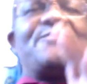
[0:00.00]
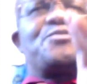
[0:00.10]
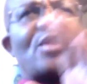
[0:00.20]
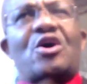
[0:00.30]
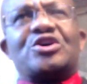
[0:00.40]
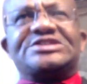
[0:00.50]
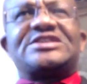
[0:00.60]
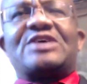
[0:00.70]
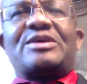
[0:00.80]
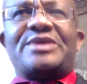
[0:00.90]
or in
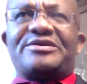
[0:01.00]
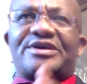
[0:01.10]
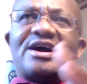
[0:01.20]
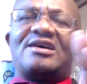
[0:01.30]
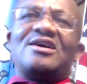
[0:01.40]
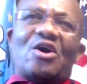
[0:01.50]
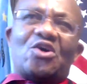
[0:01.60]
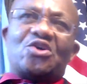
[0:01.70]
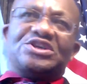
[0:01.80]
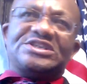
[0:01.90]
South America,
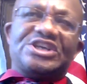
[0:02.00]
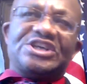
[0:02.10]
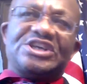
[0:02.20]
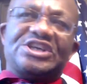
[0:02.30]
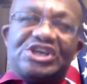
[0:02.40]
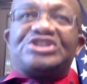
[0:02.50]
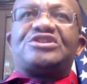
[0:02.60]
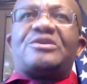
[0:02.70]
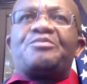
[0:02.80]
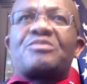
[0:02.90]
or in
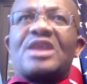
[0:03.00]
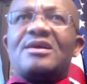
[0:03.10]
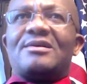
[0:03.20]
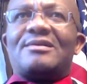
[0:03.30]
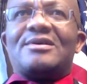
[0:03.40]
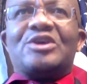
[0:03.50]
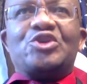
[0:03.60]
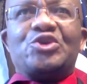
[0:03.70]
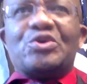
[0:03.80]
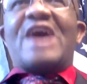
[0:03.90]
Asia.
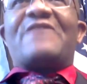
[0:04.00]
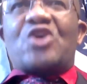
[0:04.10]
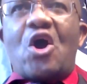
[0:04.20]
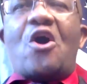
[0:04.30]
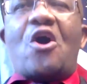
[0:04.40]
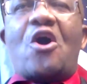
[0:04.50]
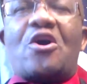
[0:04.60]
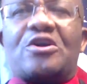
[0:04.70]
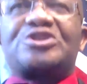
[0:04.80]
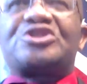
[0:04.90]
You have called
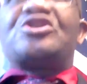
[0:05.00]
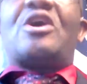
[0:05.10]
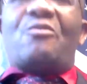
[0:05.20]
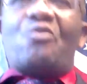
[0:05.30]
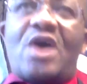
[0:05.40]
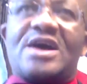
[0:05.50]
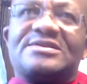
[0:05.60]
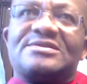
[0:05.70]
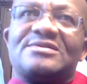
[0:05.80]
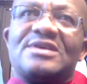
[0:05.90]
someone,
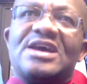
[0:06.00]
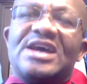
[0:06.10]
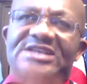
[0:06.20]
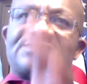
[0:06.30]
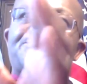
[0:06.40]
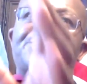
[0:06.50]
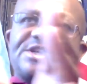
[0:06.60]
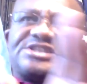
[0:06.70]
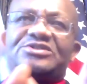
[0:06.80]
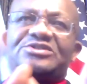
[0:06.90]
as this